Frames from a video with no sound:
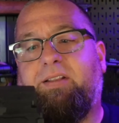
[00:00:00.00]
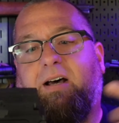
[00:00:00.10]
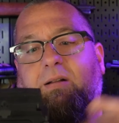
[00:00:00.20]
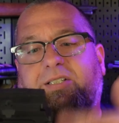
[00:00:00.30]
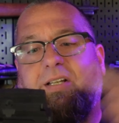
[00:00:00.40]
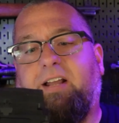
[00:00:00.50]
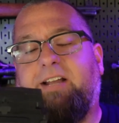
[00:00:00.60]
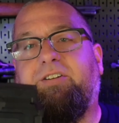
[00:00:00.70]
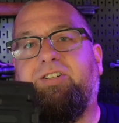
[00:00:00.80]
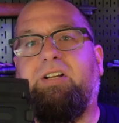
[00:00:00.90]
the Holosun
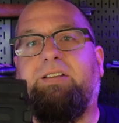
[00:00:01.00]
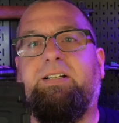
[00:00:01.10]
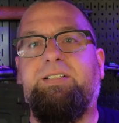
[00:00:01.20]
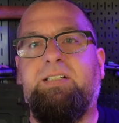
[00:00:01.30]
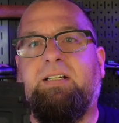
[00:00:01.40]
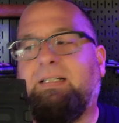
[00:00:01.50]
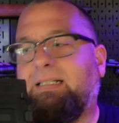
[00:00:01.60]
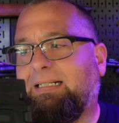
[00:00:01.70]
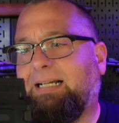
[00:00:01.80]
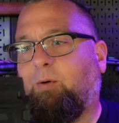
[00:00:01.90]
night vision on this.
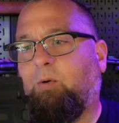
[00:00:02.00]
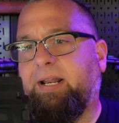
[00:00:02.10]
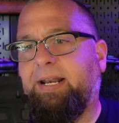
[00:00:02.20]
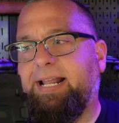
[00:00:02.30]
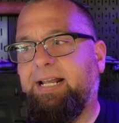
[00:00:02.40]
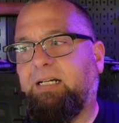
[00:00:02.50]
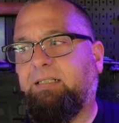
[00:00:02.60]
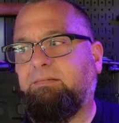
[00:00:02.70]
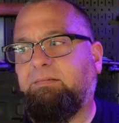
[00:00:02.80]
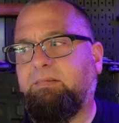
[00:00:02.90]
I wanted
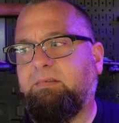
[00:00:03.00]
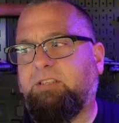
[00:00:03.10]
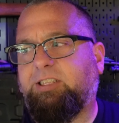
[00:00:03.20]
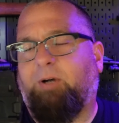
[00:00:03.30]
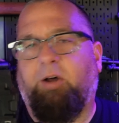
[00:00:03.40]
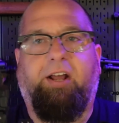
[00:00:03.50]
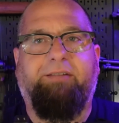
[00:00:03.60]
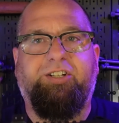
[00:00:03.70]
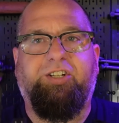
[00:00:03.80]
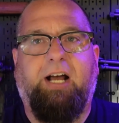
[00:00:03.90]
a small
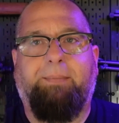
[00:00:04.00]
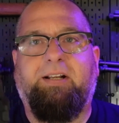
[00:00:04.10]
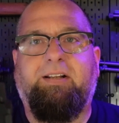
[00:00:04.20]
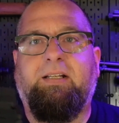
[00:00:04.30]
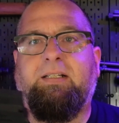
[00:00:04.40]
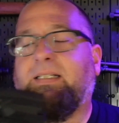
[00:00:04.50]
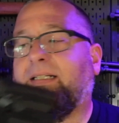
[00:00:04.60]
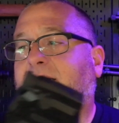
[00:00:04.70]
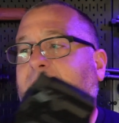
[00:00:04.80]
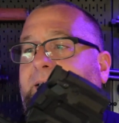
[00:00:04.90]
night vision optic
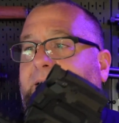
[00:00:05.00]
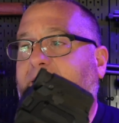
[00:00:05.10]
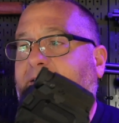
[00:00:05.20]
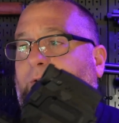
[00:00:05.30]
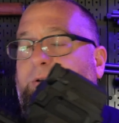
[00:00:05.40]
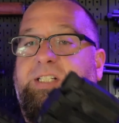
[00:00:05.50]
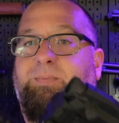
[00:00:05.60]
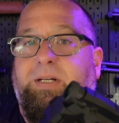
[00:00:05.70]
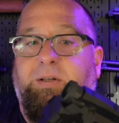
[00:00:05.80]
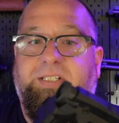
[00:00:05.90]
for this
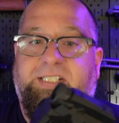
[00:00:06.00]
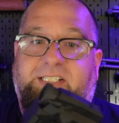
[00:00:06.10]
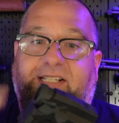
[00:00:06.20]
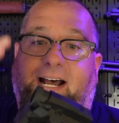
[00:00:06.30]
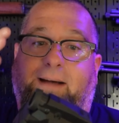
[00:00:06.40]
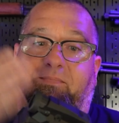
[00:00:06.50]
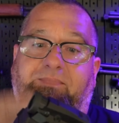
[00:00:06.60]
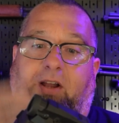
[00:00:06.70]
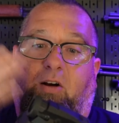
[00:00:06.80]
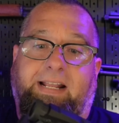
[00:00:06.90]
build, since I
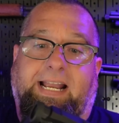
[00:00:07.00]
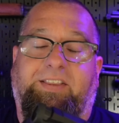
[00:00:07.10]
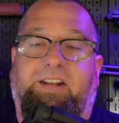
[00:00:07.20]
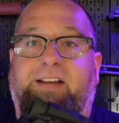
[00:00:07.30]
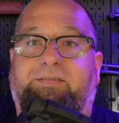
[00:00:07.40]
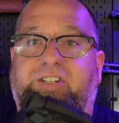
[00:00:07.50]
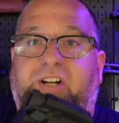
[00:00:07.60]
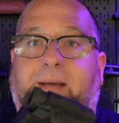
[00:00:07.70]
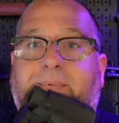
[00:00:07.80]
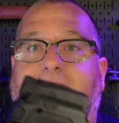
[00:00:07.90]
already had the night
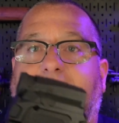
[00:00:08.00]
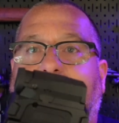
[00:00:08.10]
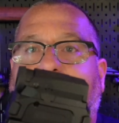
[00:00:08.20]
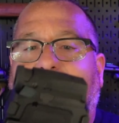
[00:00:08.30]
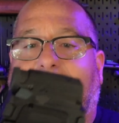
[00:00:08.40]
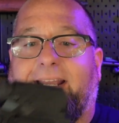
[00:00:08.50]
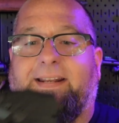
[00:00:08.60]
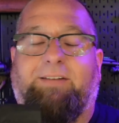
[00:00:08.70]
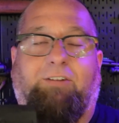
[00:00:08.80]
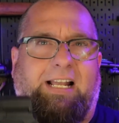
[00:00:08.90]
vision optic
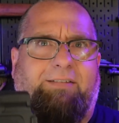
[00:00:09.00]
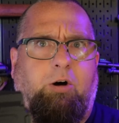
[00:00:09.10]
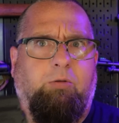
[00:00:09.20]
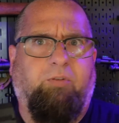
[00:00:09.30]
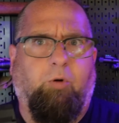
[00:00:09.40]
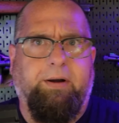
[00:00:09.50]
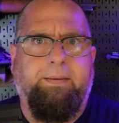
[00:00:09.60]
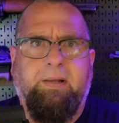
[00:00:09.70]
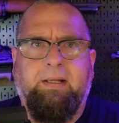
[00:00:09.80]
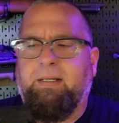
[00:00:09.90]
and didn't really have a home for it.
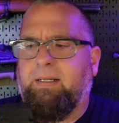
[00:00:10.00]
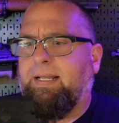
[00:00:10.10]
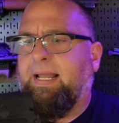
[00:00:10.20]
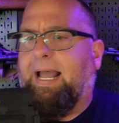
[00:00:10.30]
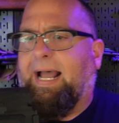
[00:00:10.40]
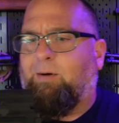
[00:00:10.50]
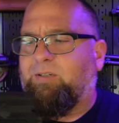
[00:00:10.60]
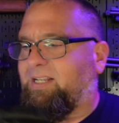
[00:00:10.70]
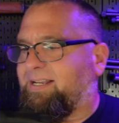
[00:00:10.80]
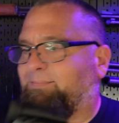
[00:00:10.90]
I
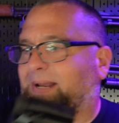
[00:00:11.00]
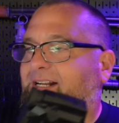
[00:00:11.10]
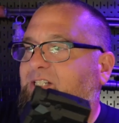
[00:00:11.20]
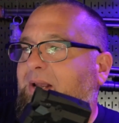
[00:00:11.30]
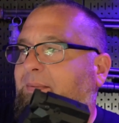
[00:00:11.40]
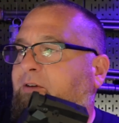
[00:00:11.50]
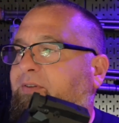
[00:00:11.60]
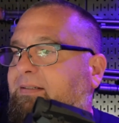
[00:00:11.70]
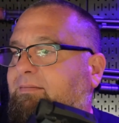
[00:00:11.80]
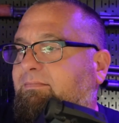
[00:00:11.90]
was like, man, this would be a
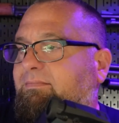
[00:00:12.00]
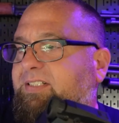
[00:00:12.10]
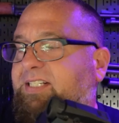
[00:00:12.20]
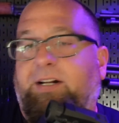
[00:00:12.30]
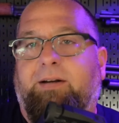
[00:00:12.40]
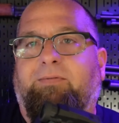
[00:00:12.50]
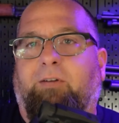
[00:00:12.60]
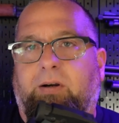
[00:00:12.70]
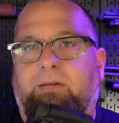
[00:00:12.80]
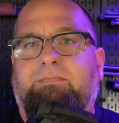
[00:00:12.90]
perfect setup
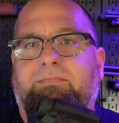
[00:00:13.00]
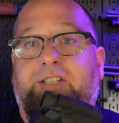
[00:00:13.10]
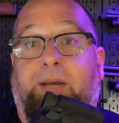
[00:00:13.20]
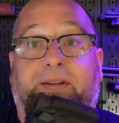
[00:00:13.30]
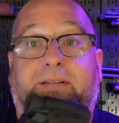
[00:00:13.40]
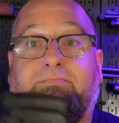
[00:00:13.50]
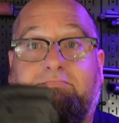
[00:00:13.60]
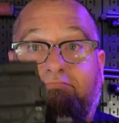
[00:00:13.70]
for something,